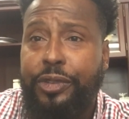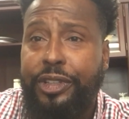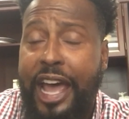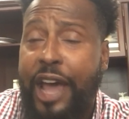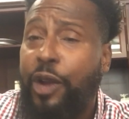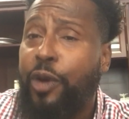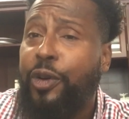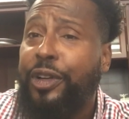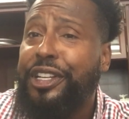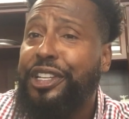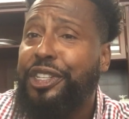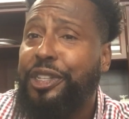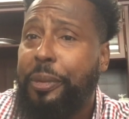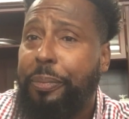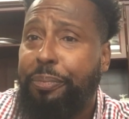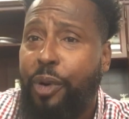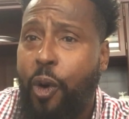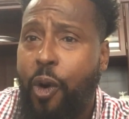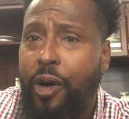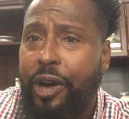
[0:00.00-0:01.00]
not only
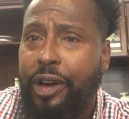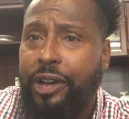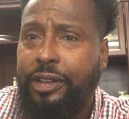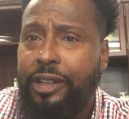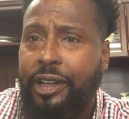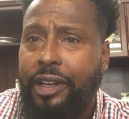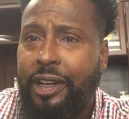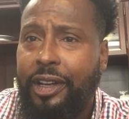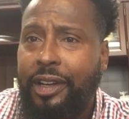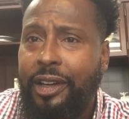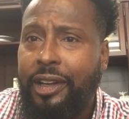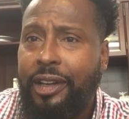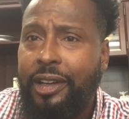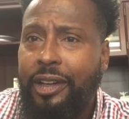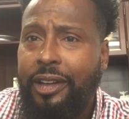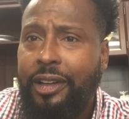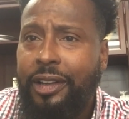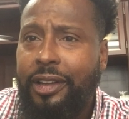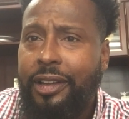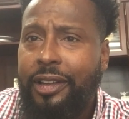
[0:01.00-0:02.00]
support
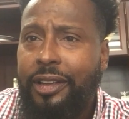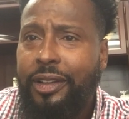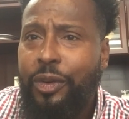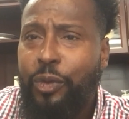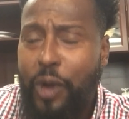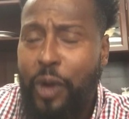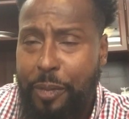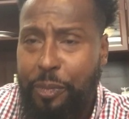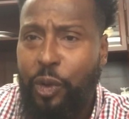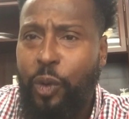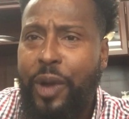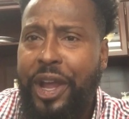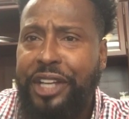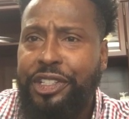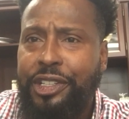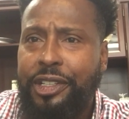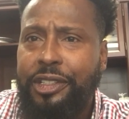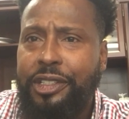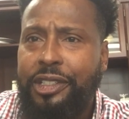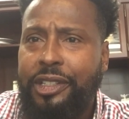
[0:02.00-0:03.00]

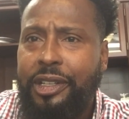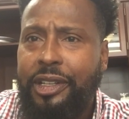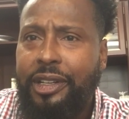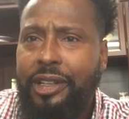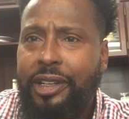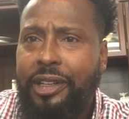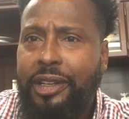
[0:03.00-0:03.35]
reparations